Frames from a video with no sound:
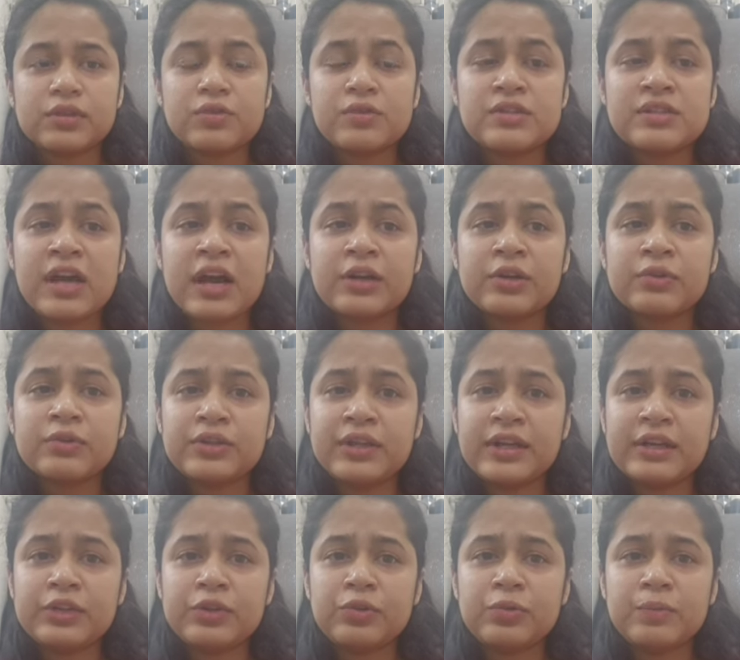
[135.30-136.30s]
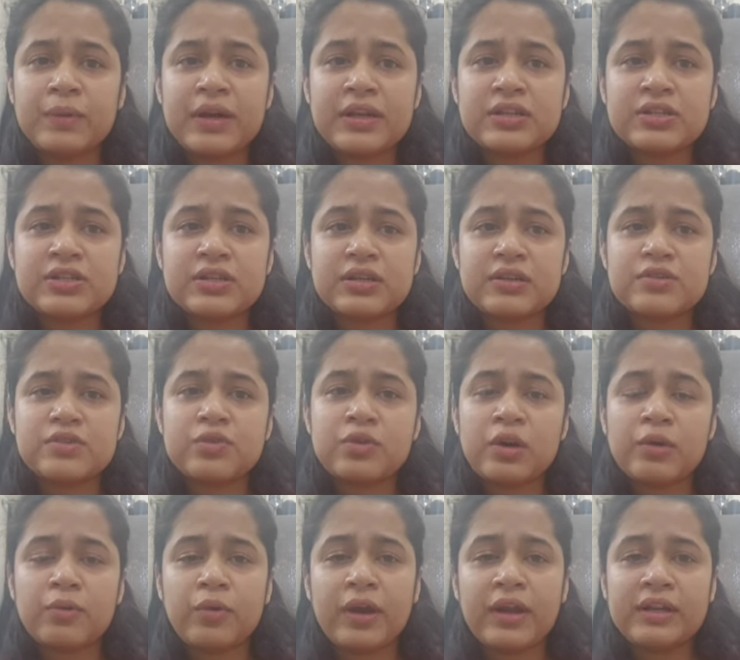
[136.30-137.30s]
You start to think too much, so
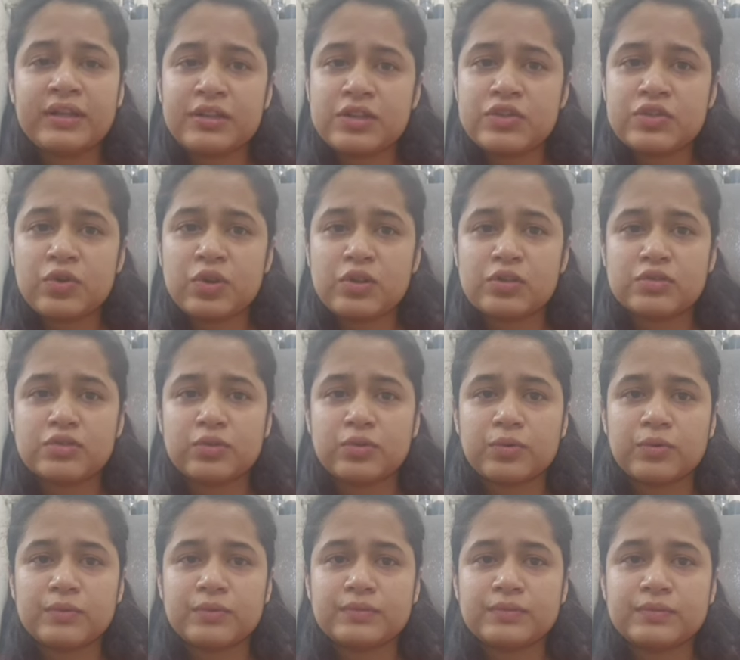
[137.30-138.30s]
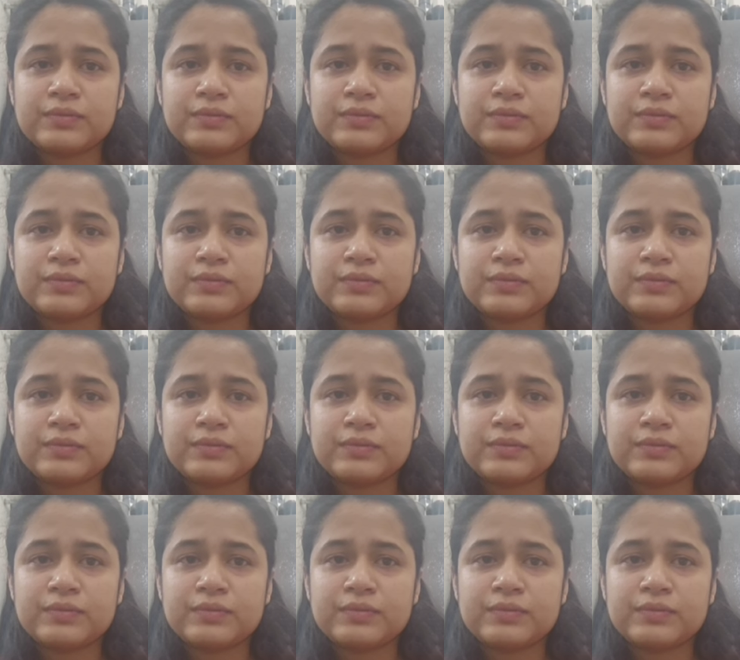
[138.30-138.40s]
avoid this also.